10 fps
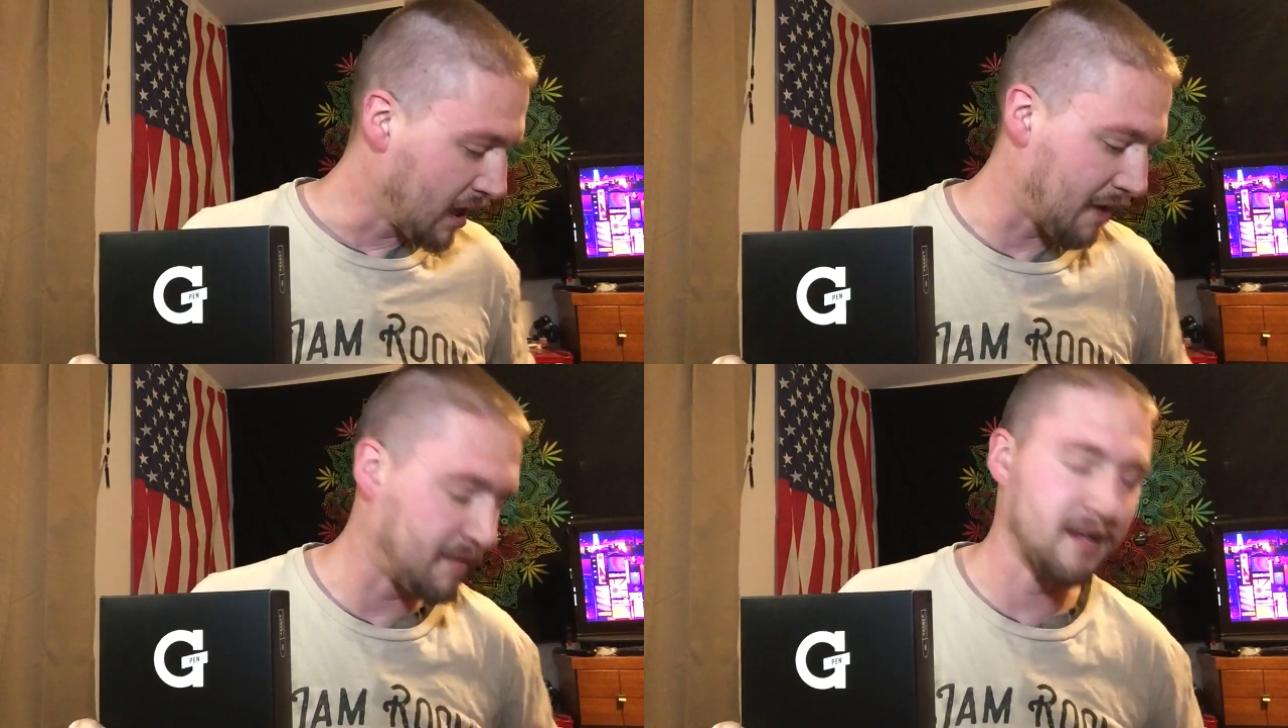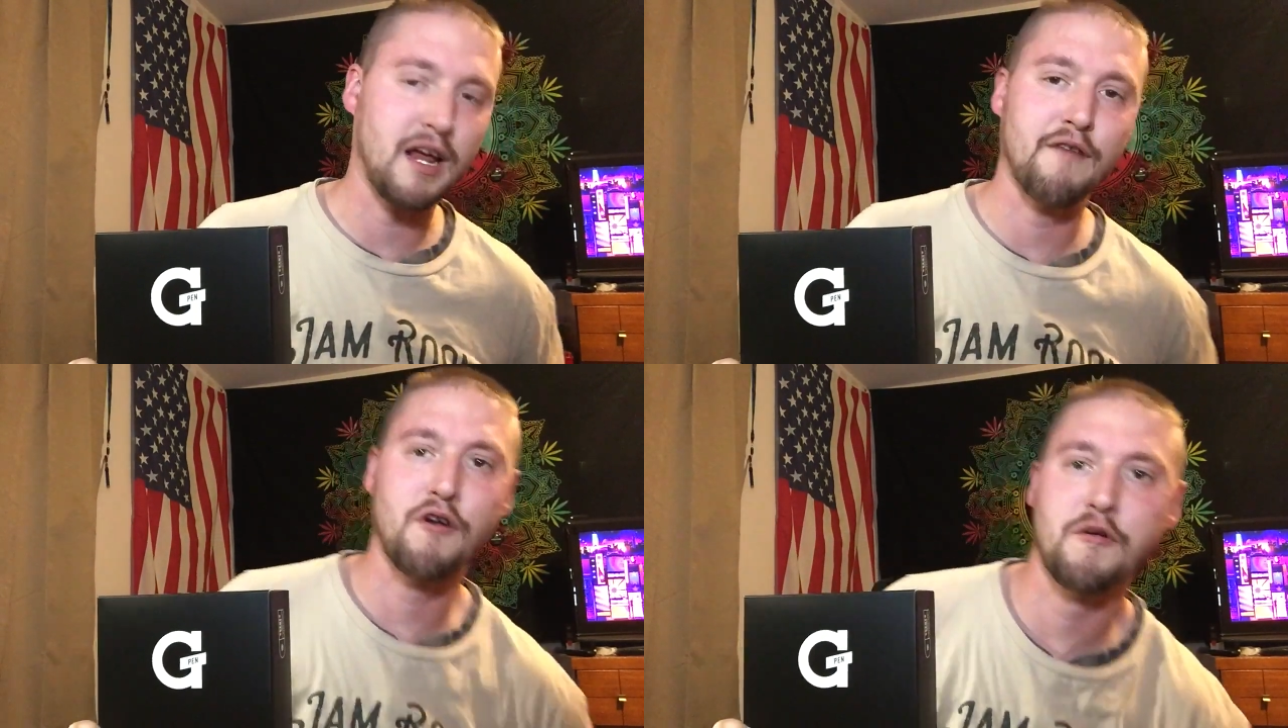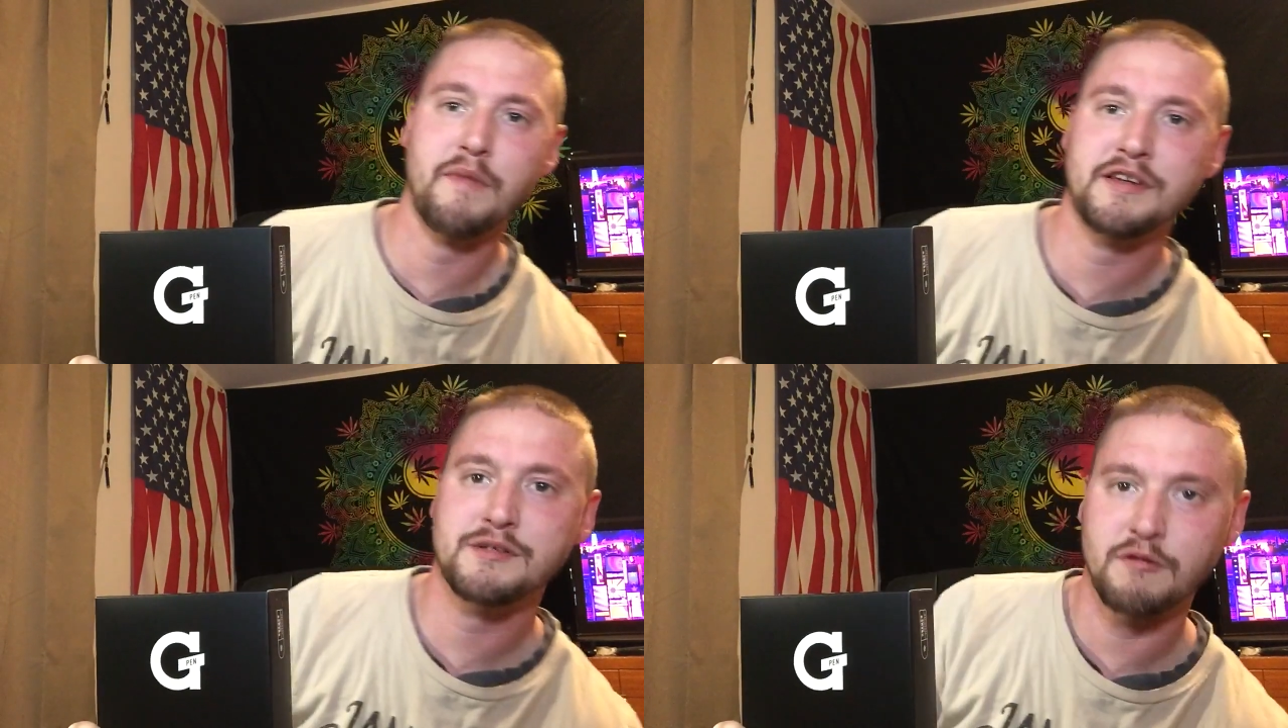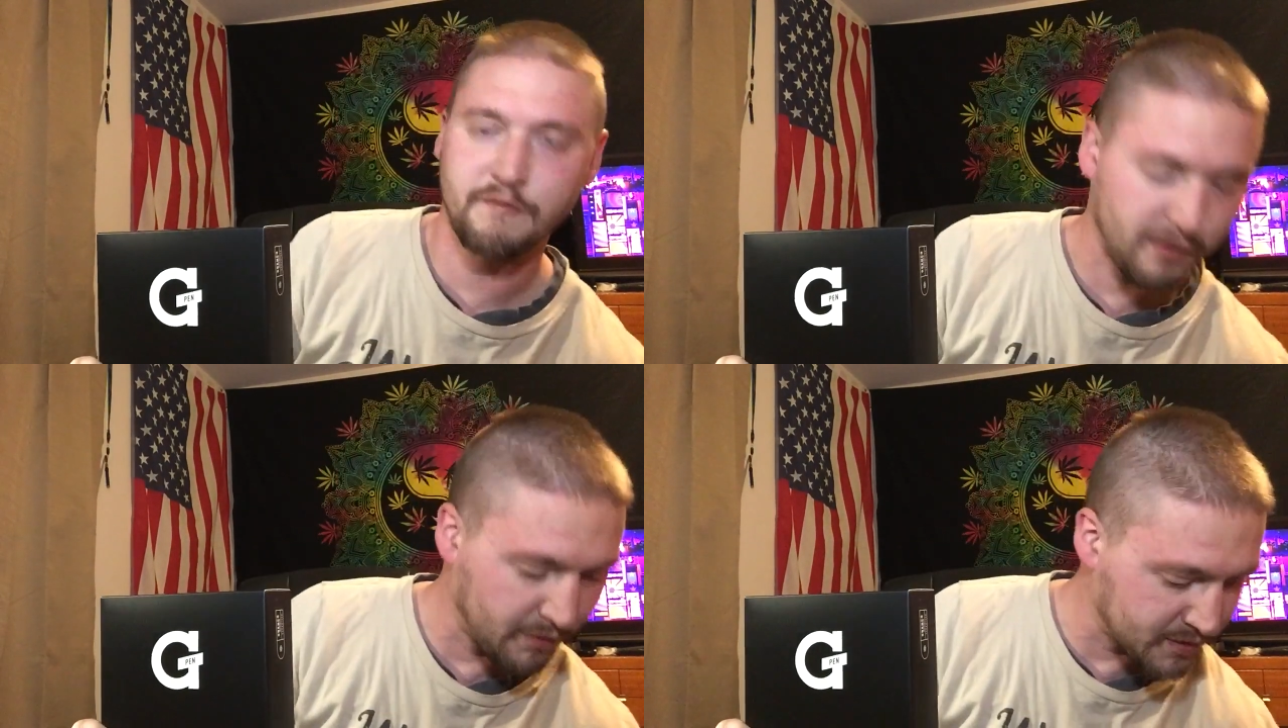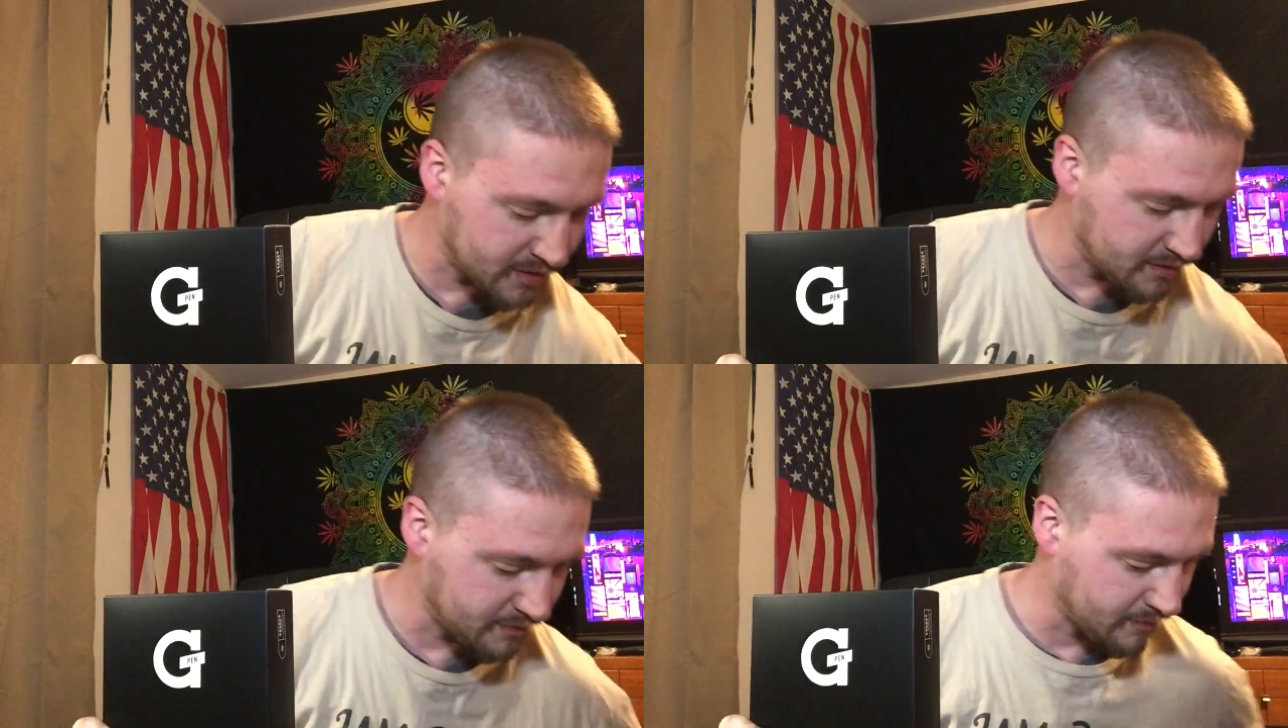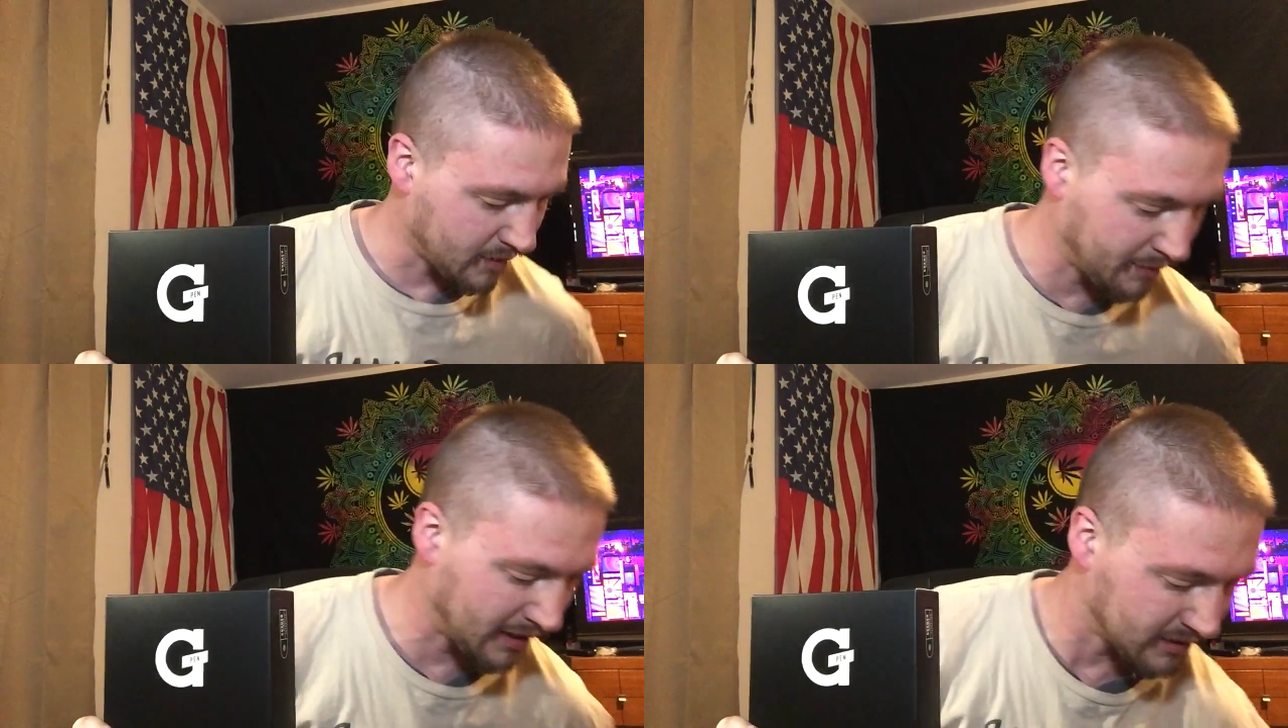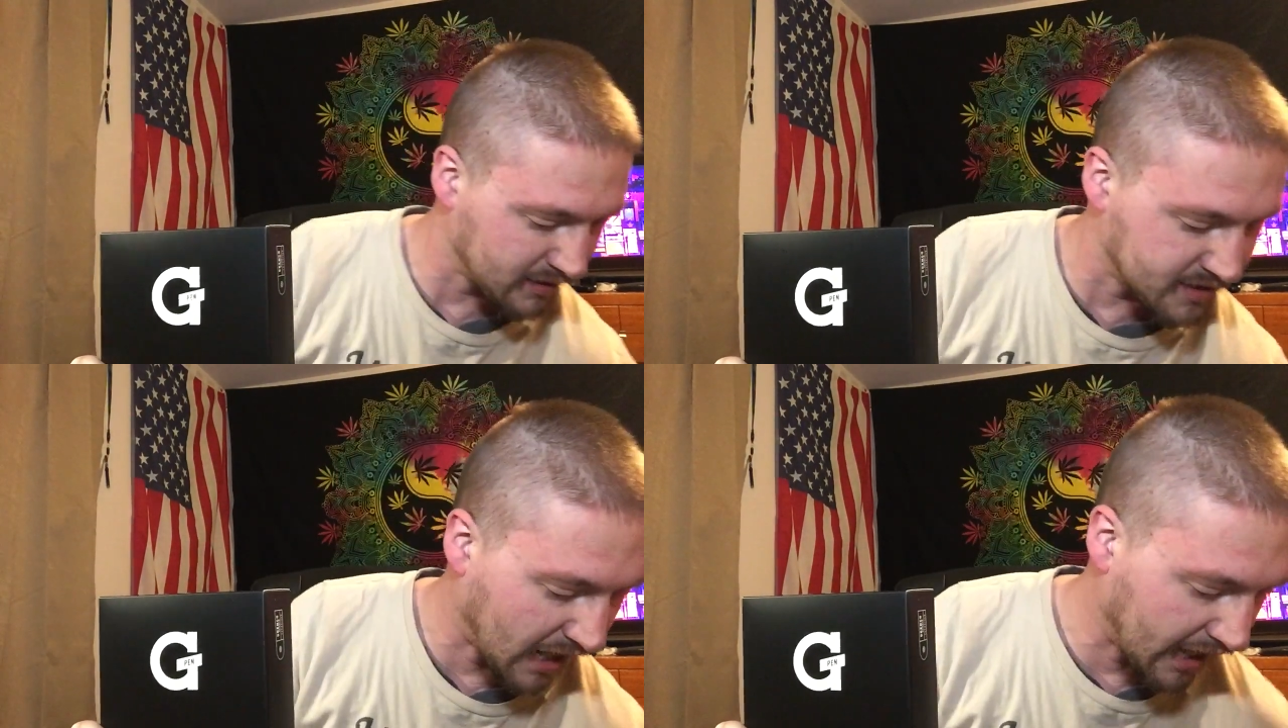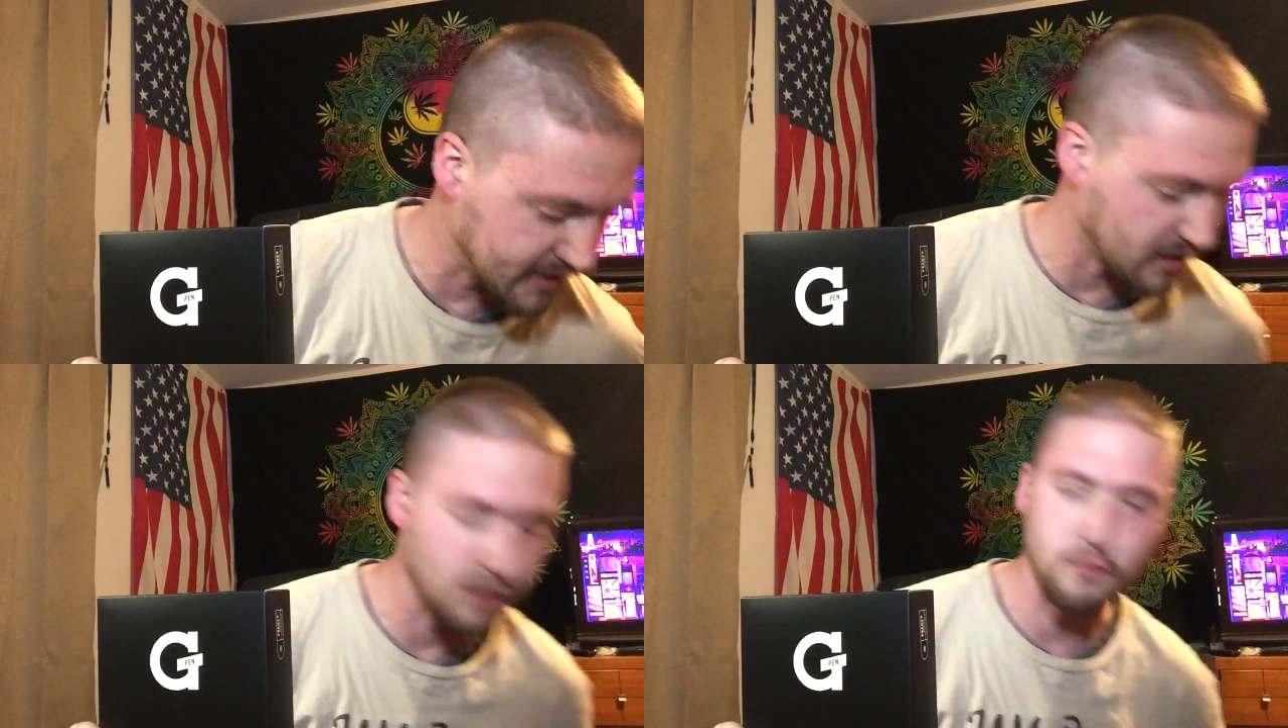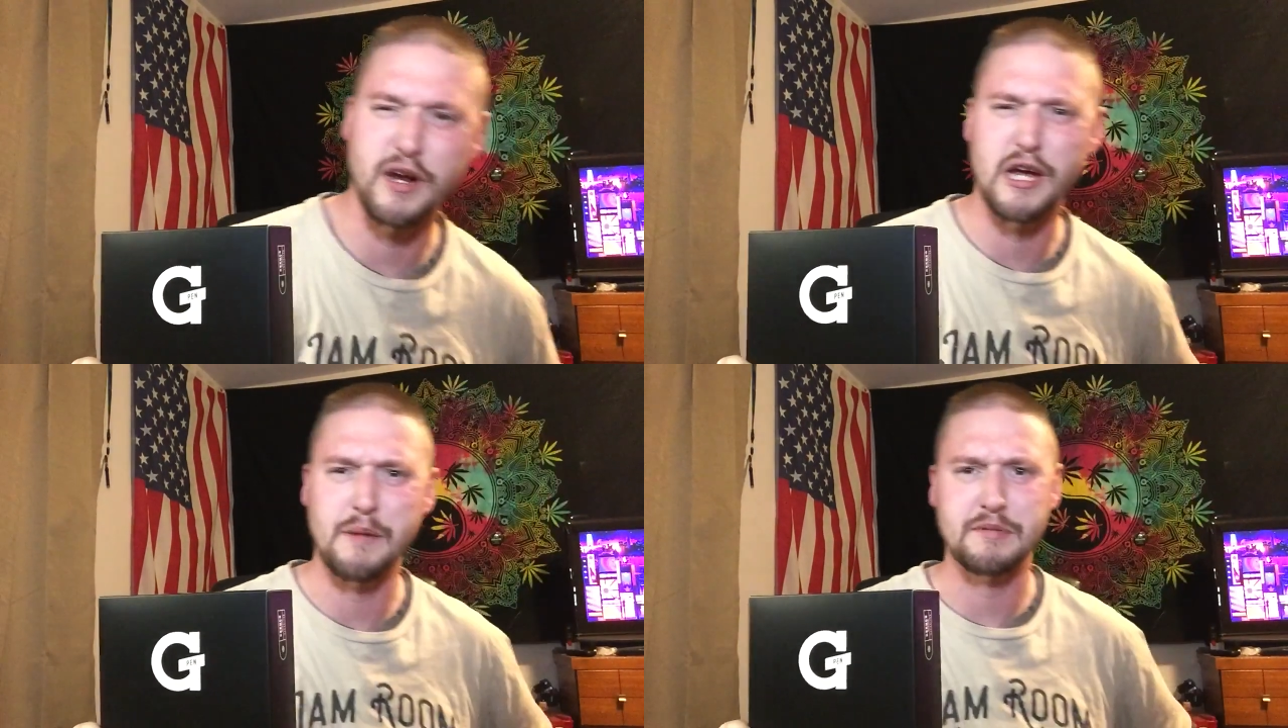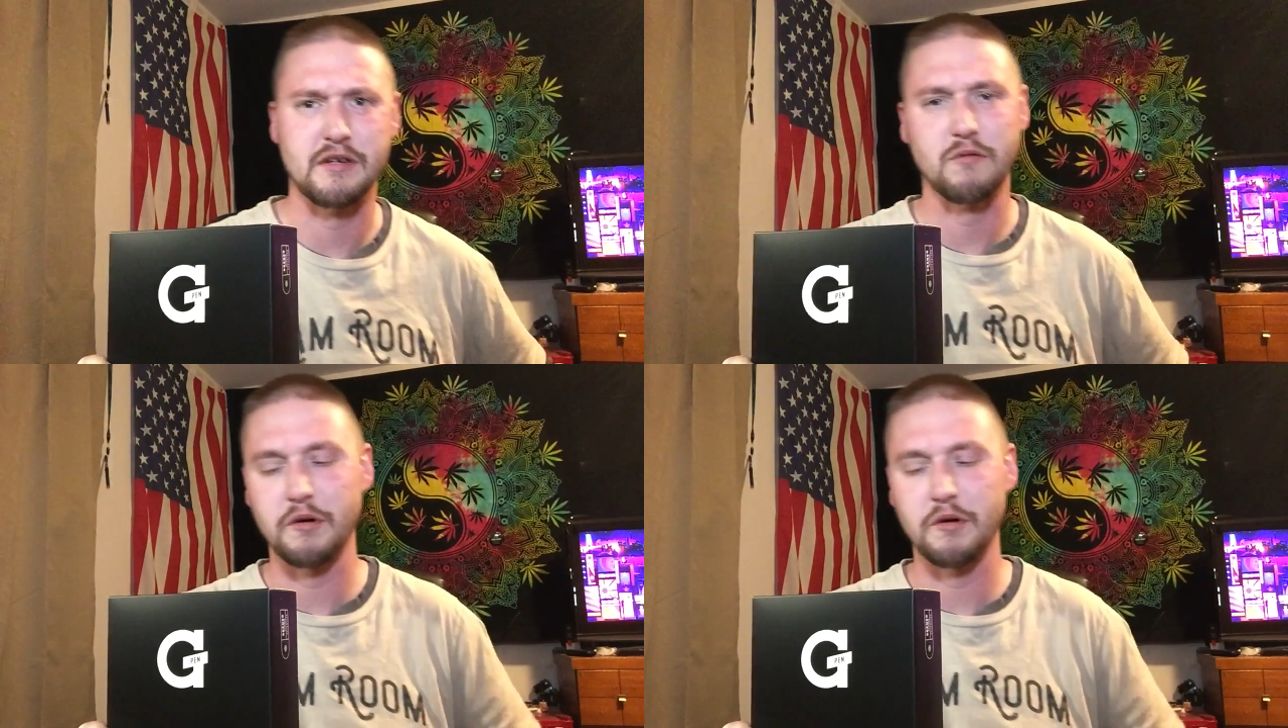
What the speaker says: I mean, I've heard mixed reviews about the size of the rips or